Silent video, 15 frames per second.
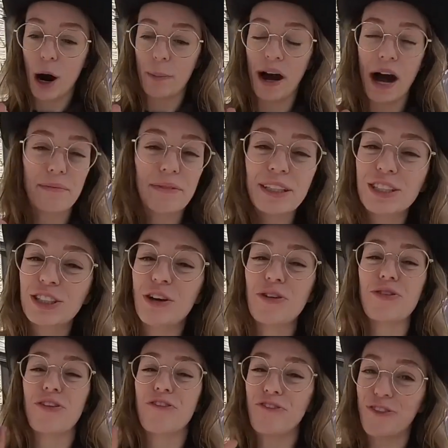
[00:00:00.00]
but I'm going to show you
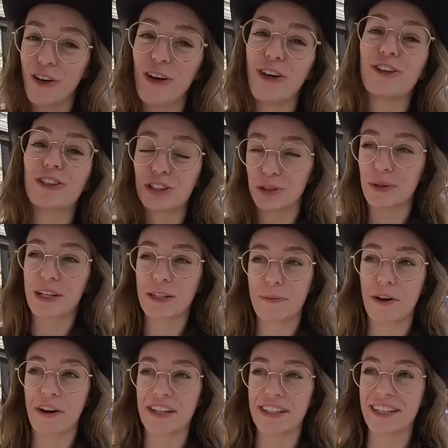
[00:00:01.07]
the full true
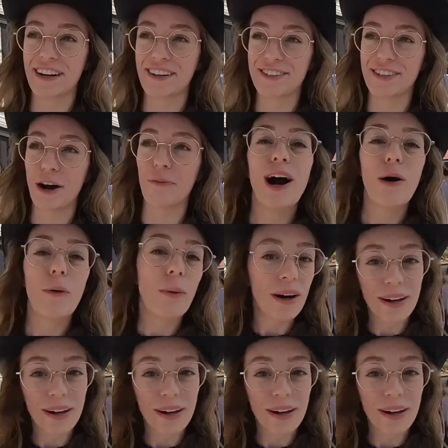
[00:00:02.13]
experience here. So we'll